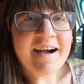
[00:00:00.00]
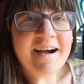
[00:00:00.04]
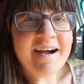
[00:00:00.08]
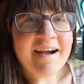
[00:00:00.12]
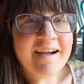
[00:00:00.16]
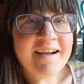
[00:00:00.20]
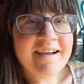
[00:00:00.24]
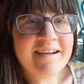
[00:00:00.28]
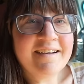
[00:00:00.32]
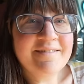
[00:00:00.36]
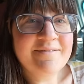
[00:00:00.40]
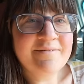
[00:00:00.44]

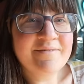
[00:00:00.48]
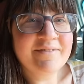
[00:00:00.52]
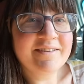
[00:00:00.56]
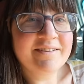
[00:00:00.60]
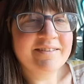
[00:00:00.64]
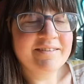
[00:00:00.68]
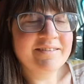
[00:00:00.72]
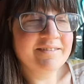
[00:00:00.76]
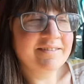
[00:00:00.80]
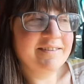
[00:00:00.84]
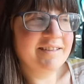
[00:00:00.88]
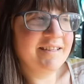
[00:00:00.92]
I'm
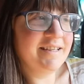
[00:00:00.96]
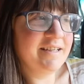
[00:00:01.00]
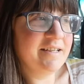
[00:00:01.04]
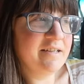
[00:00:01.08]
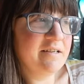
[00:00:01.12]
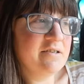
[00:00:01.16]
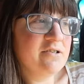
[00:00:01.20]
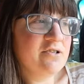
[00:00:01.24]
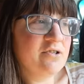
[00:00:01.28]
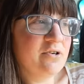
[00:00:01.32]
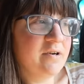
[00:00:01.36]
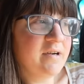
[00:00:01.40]
really
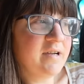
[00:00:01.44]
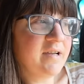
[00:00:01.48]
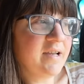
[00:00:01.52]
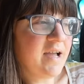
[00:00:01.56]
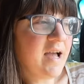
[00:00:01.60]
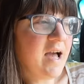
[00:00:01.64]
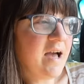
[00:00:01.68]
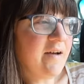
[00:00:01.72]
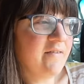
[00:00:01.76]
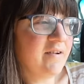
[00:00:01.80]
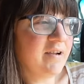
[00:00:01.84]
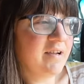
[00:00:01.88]

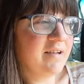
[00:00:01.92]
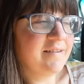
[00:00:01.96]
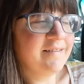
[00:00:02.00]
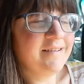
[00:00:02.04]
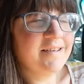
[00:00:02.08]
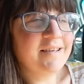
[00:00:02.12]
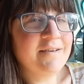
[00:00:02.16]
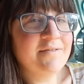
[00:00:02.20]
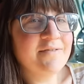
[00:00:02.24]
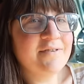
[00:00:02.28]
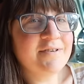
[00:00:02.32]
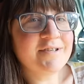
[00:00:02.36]
enjoying having
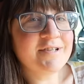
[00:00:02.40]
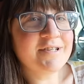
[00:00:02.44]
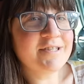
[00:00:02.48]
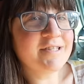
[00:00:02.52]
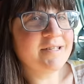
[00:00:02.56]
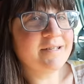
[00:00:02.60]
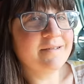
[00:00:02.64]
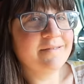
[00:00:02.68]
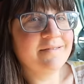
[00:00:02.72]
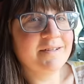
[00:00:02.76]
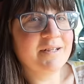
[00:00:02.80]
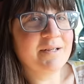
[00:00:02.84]
even
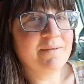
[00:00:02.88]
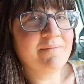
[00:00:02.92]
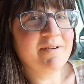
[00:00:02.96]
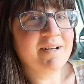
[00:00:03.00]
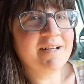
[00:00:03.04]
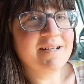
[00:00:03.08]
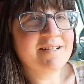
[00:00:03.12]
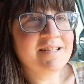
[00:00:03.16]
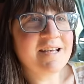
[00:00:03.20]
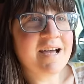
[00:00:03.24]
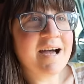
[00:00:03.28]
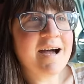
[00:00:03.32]
just a little
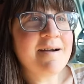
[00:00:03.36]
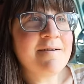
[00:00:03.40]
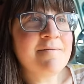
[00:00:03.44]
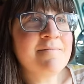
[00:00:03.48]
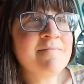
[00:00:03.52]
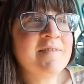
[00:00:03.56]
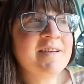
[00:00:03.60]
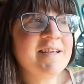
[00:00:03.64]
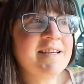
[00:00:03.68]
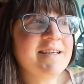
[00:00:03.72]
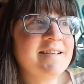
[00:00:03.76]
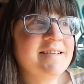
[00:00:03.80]
bit of
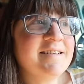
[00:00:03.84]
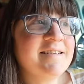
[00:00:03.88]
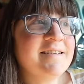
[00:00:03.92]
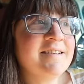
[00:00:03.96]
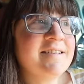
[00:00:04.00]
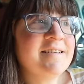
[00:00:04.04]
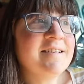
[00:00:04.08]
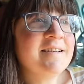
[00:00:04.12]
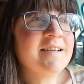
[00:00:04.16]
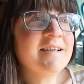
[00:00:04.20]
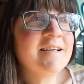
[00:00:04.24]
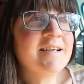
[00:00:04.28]
time
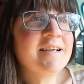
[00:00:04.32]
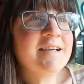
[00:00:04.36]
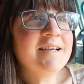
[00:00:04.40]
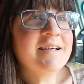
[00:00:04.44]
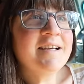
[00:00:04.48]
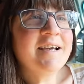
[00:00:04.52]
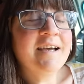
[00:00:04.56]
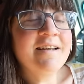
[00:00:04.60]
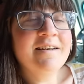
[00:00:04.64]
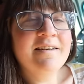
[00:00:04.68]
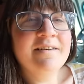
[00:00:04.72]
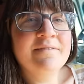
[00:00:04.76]
in
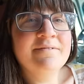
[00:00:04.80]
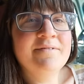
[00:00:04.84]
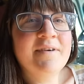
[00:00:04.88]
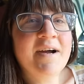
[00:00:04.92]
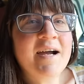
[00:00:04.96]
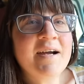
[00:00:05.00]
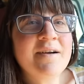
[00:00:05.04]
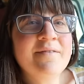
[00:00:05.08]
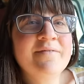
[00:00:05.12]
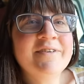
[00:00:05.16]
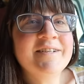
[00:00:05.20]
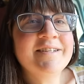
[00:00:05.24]
an
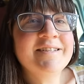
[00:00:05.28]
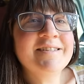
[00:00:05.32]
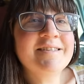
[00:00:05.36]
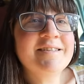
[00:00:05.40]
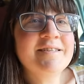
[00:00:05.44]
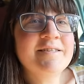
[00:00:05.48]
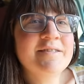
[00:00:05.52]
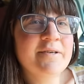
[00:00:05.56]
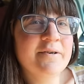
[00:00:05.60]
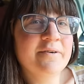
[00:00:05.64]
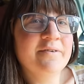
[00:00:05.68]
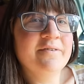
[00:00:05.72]
environment
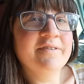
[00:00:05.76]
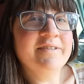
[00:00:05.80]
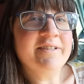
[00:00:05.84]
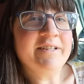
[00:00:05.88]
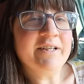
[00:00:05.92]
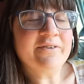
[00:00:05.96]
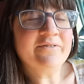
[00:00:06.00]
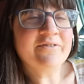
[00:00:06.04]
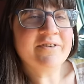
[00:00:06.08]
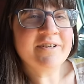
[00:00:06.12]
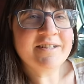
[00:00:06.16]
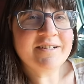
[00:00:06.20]
so
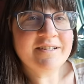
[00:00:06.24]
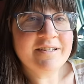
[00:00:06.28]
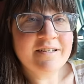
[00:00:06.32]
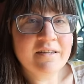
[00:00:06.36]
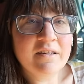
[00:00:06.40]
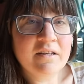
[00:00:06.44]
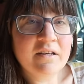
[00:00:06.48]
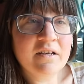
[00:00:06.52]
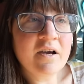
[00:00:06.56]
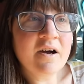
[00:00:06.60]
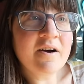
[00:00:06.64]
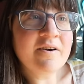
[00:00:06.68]
different
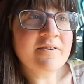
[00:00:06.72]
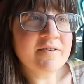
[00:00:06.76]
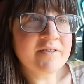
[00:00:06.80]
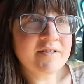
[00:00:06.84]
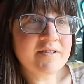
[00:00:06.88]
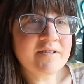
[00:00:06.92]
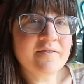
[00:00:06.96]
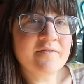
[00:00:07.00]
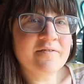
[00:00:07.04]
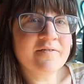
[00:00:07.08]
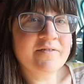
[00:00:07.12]
to the coast.